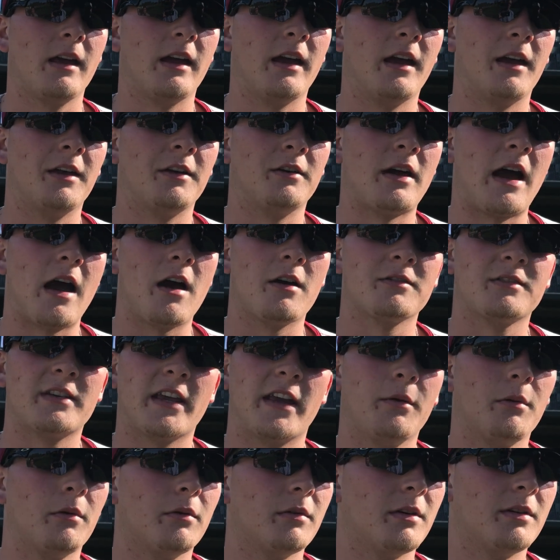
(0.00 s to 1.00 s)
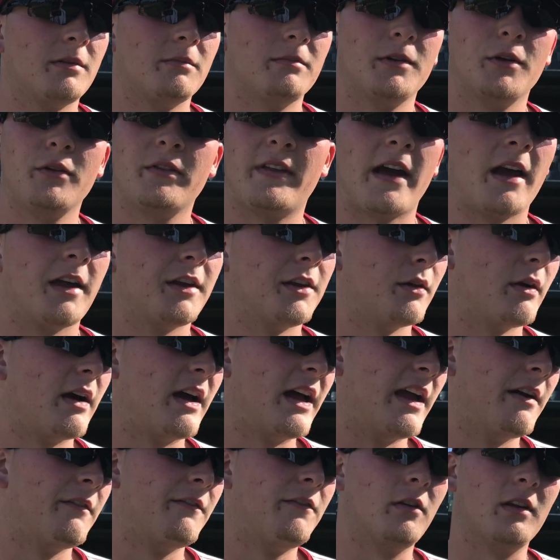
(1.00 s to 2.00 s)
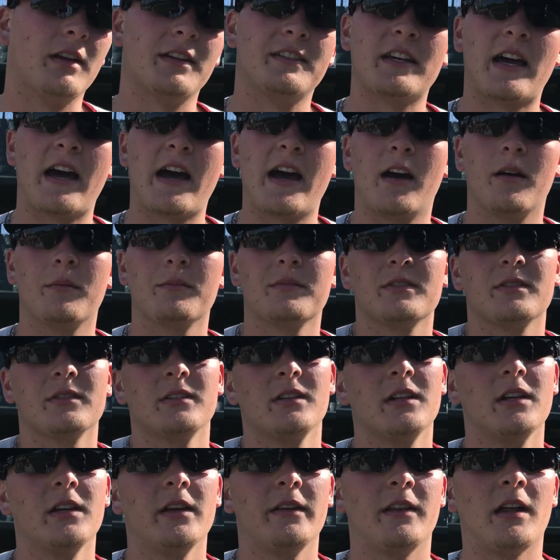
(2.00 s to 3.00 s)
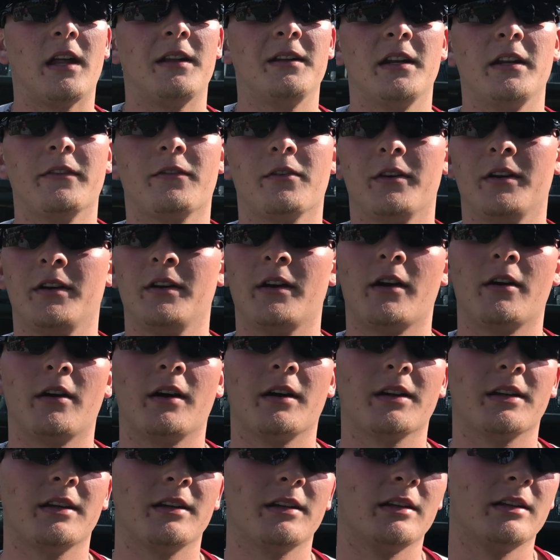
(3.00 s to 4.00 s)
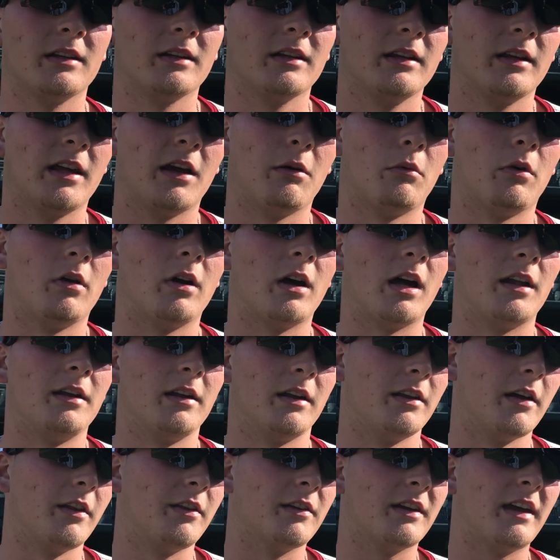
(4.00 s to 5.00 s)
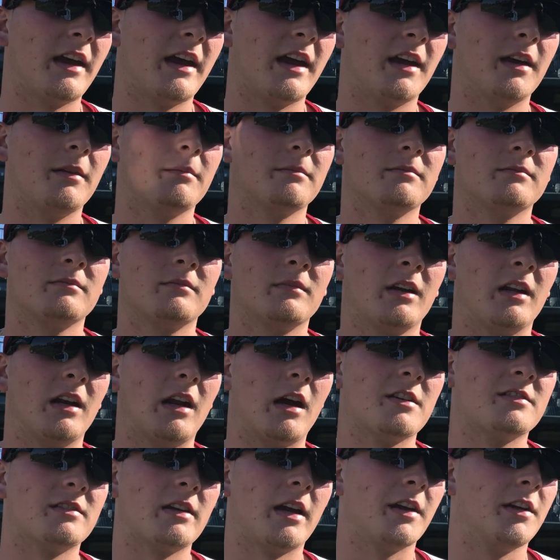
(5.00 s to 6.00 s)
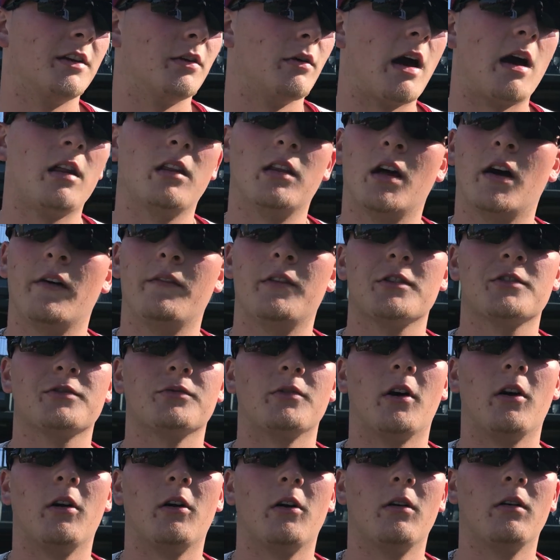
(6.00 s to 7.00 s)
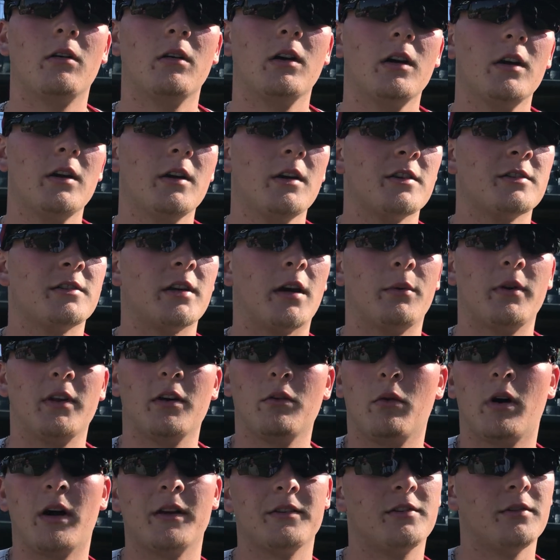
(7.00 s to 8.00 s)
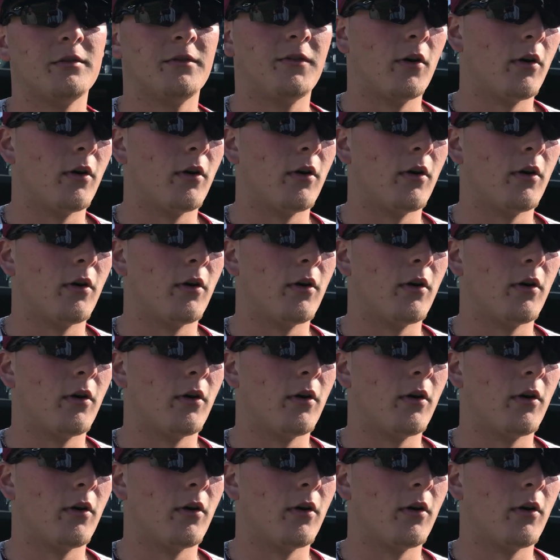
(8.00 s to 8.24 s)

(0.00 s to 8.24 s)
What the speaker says: and, you know, I was able to do that, you know, a handful of times. And I did it for, you know, another game. And I was like, you know, I love this role. So it really wasn't too